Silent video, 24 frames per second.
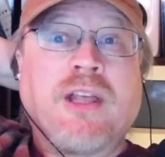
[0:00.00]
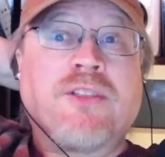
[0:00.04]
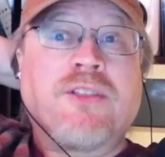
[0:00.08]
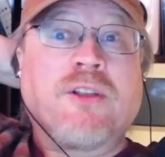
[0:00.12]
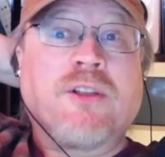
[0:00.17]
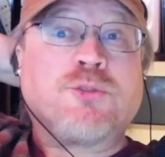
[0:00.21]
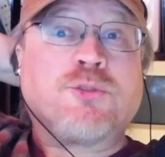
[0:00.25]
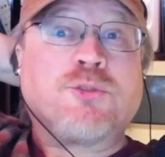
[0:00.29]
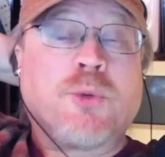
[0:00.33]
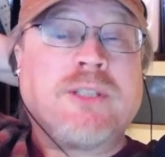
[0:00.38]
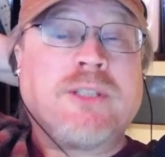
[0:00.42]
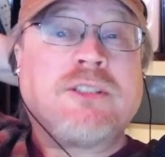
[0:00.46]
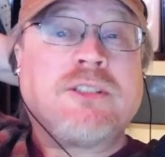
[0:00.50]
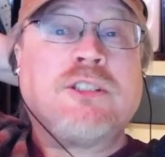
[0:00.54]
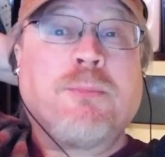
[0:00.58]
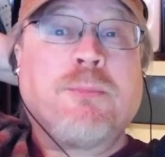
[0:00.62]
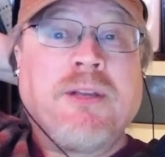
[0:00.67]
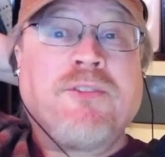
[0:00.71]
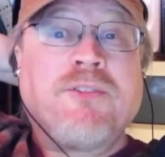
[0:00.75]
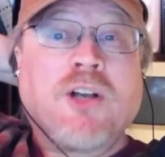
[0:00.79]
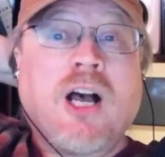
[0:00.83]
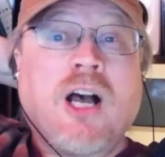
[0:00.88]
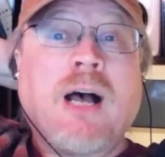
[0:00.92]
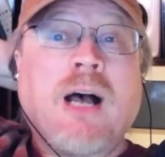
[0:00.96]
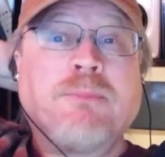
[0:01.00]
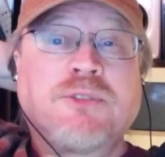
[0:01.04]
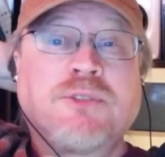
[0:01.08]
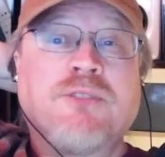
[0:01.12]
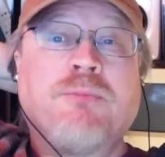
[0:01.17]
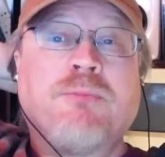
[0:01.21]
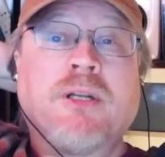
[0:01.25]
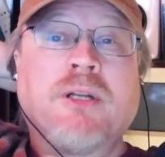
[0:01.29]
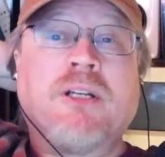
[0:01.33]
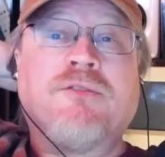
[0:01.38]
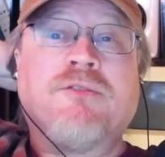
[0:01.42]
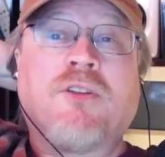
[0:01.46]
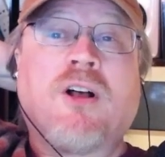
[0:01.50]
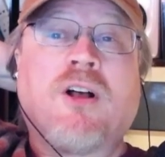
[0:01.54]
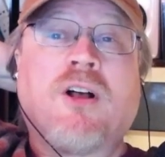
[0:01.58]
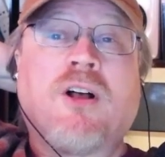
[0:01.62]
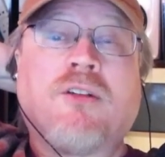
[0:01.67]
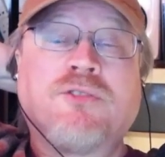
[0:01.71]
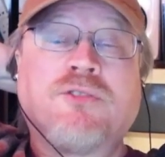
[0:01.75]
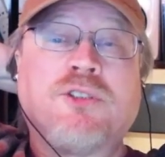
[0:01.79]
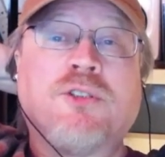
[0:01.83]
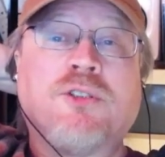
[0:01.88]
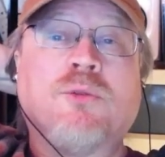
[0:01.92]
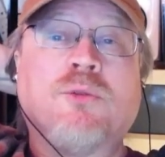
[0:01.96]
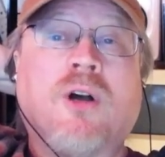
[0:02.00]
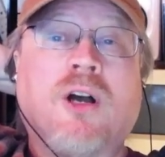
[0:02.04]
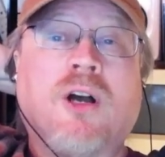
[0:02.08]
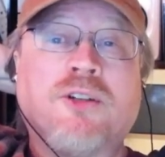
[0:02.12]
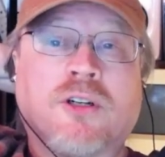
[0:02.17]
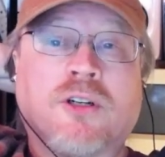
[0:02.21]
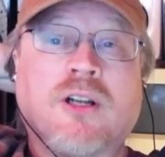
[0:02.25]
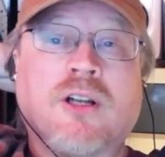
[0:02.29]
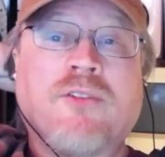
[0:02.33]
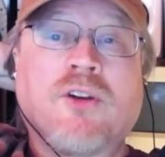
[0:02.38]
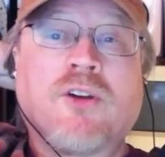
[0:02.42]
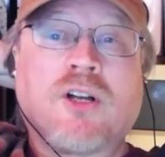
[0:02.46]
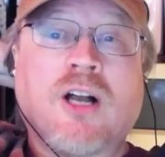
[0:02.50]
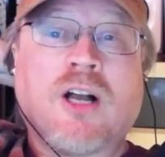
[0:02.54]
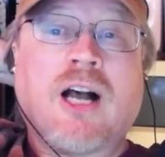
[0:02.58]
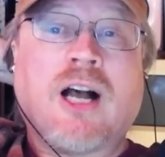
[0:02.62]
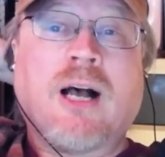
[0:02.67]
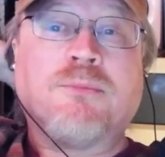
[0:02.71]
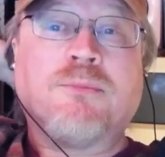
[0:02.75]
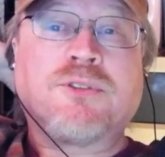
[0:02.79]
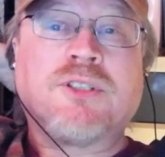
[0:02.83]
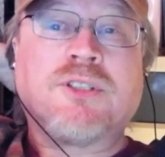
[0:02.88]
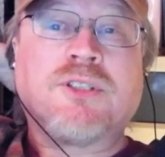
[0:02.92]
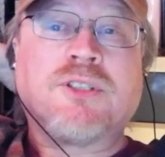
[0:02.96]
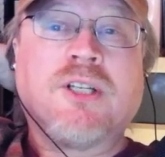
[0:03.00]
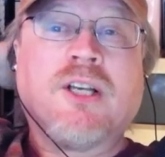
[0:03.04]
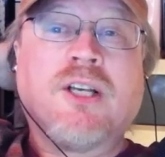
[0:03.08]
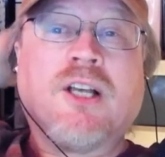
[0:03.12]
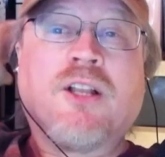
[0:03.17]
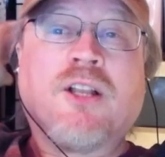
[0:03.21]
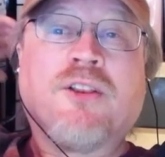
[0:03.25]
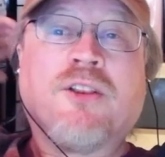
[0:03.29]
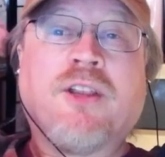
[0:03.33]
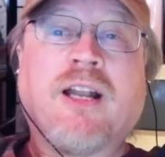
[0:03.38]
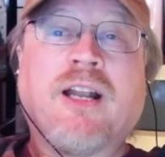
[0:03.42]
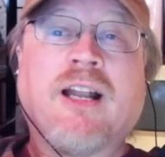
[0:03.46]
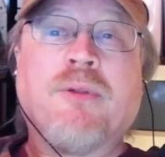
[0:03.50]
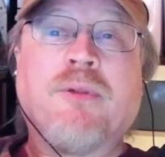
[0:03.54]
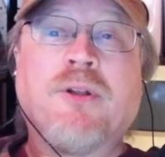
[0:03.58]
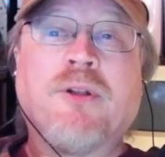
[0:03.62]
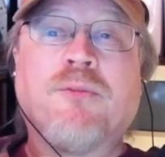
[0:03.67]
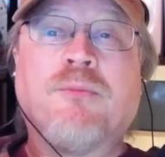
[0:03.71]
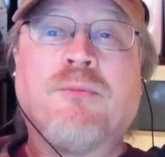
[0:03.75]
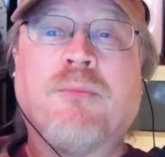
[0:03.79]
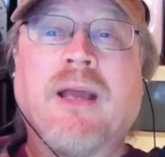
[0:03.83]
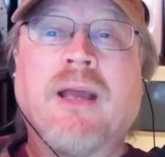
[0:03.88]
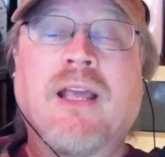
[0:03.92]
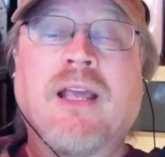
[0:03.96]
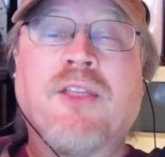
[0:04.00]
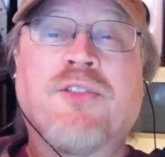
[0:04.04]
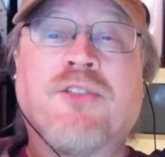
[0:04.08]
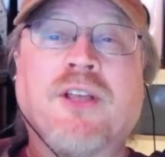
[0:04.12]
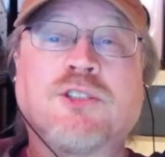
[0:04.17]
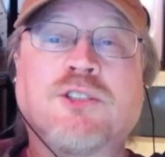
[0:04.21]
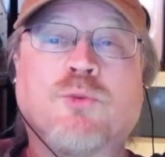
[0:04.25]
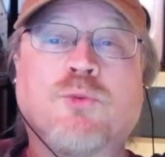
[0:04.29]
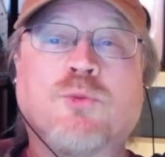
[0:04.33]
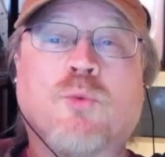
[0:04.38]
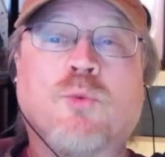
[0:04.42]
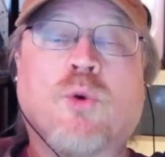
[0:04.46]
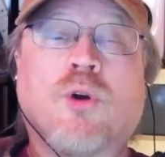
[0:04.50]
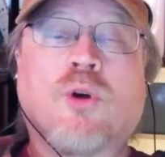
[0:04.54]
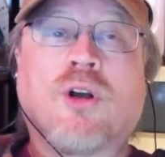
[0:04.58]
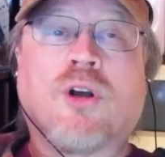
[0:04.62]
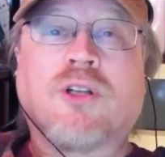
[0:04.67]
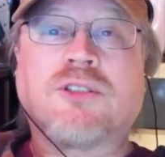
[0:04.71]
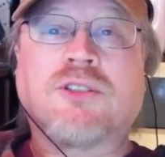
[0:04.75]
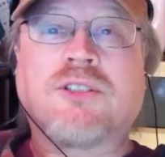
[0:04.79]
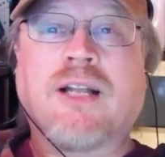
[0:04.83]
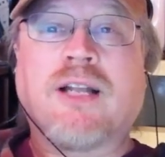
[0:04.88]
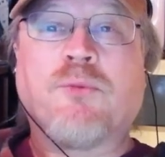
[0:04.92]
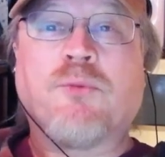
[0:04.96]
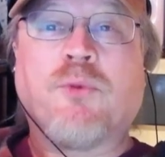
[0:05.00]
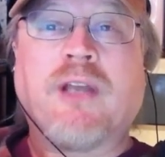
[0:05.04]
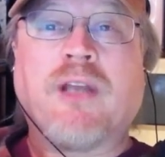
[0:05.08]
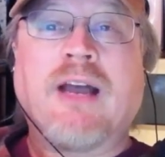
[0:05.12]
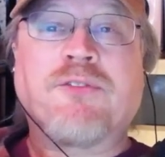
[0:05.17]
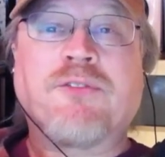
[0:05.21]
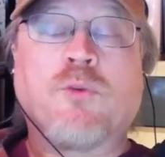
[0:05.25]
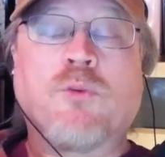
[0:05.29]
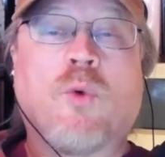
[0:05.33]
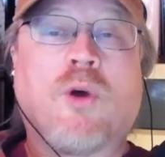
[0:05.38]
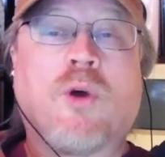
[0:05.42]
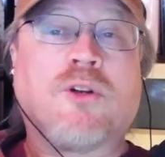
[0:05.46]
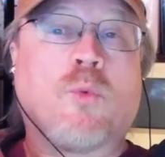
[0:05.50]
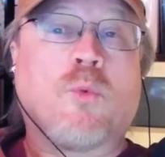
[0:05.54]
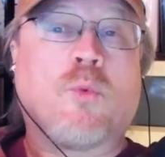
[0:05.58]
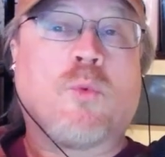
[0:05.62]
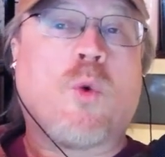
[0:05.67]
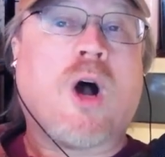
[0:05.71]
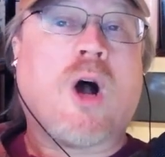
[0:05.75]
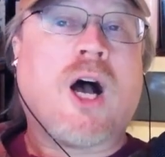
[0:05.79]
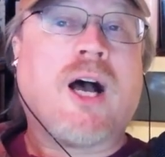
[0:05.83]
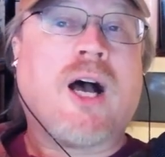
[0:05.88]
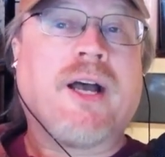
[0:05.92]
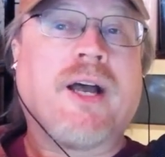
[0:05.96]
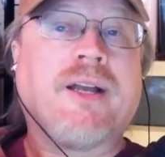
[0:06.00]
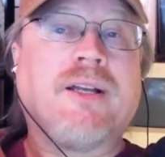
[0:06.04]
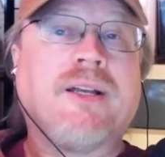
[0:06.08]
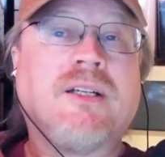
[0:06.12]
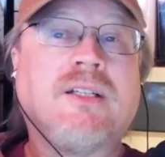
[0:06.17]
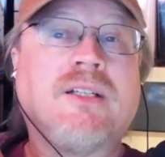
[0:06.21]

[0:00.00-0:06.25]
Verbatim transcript: There's reason to believe cops have been involved too, undercover cops that have been making things worse, and we have to wonder why.